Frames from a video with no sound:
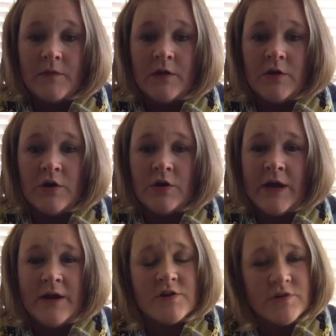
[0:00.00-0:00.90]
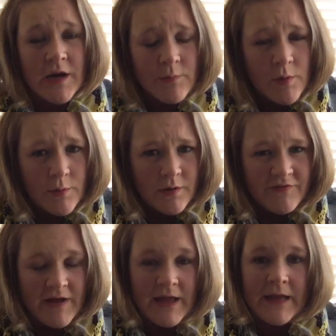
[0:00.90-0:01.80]
your hair dryer will work
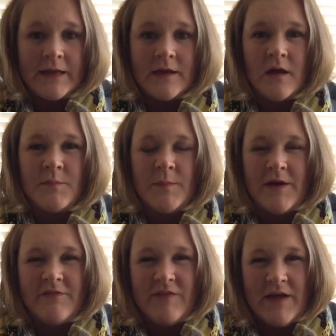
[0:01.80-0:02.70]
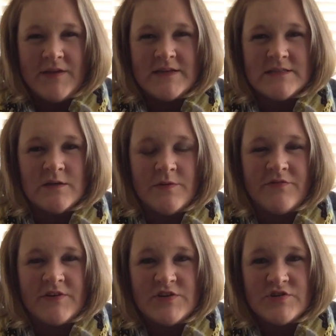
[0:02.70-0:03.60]
fine. You might find that it's a little bit
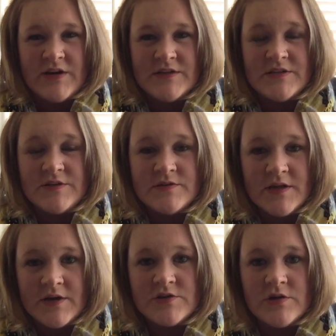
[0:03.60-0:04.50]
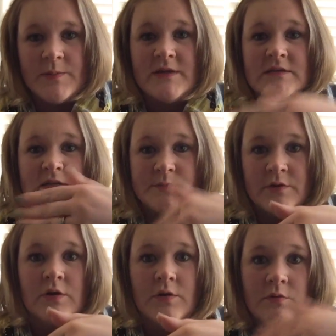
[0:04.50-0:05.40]
frustrating to use the hair dryer because it does
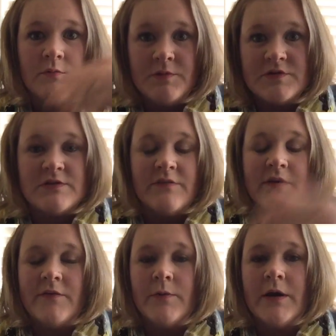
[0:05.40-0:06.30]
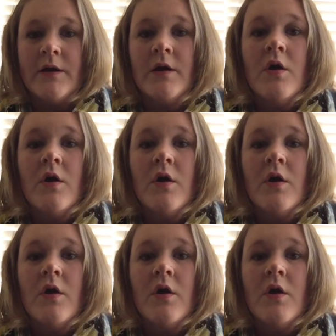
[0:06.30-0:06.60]
blow your stuff everywhere.